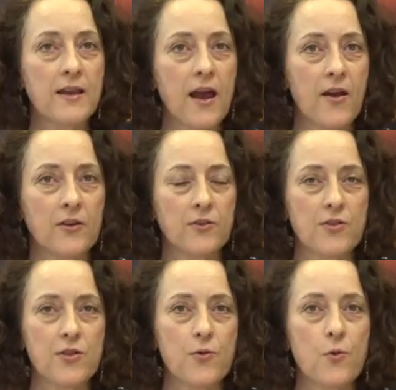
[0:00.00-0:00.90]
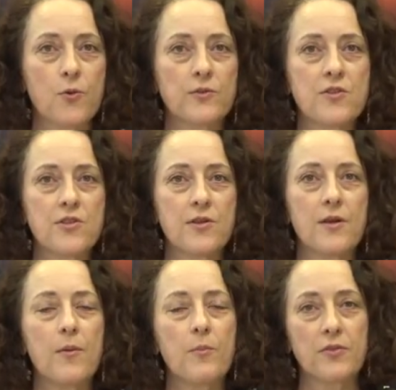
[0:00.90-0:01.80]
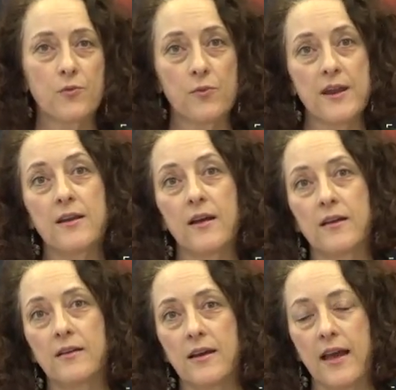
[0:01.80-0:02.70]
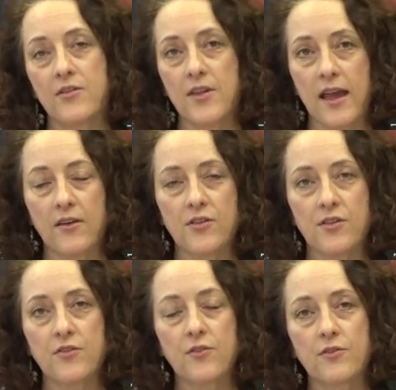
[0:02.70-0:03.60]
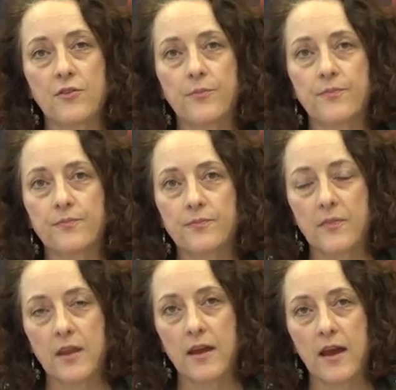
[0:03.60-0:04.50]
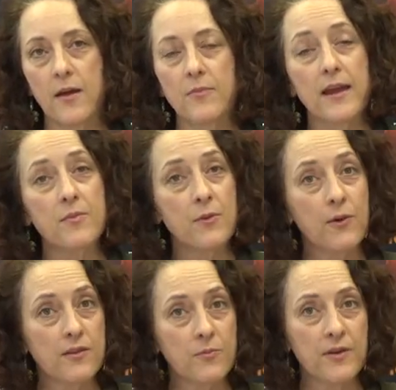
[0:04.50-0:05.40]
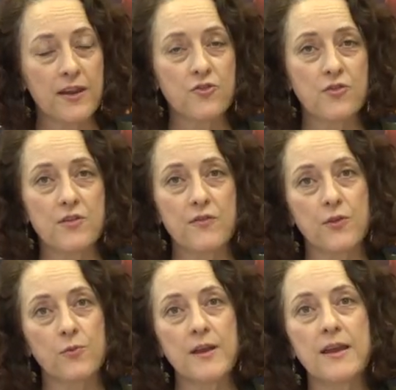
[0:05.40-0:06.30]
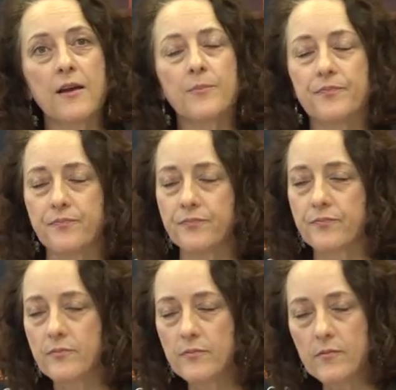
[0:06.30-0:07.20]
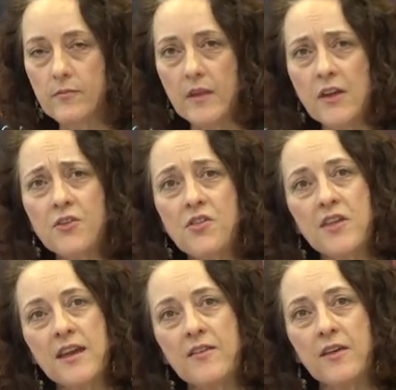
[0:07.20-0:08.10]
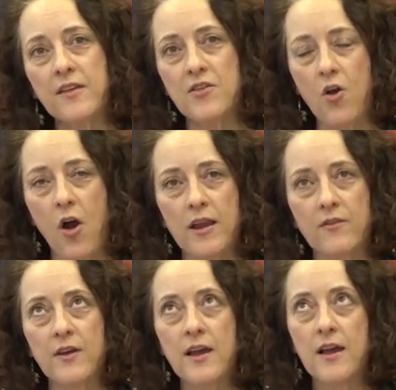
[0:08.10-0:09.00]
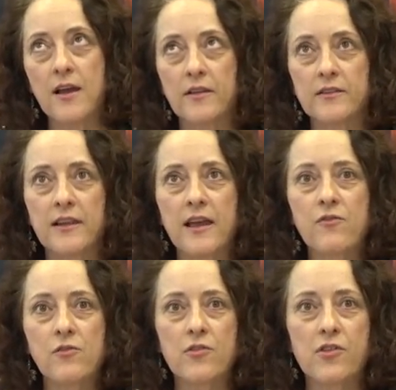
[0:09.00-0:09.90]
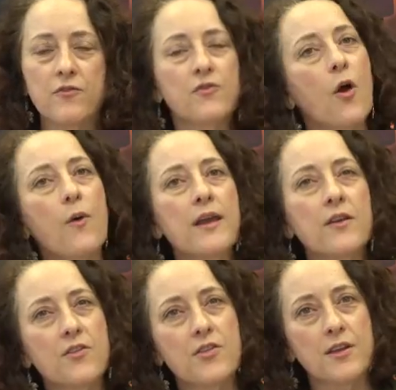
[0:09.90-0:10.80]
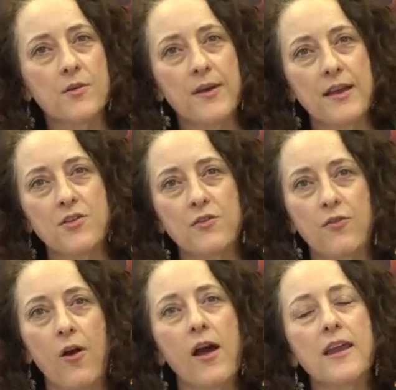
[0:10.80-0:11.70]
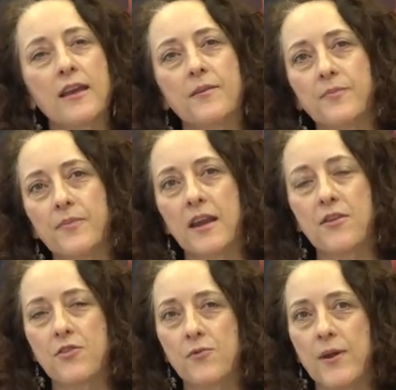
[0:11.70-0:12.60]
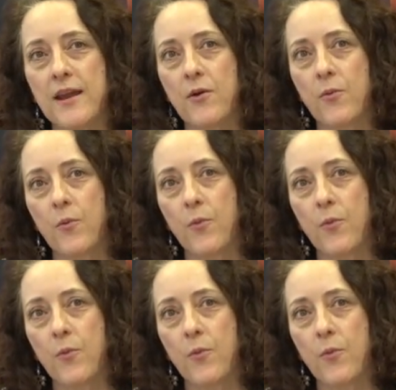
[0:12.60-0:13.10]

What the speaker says: character's thoughts, but the reader has access to them. That can be one of the pleasures for the reader, to see that there's kind of levels of knowingness in a piece of writing. And as the reader,